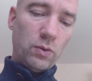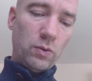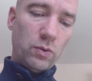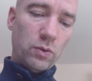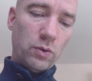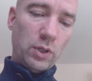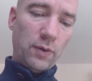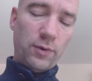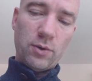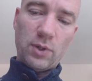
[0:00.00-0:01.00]
Or
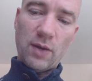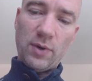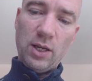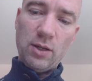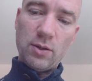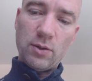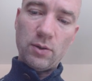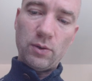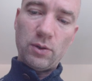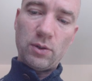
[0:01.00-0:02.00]
if you don't have any of
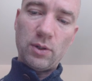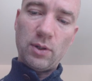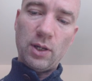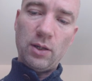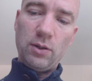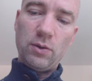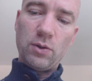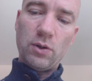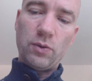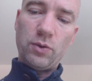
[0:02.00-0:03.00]
those, then you
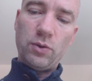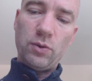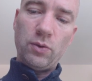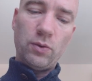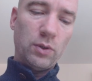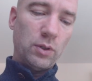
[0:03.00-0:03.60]
go to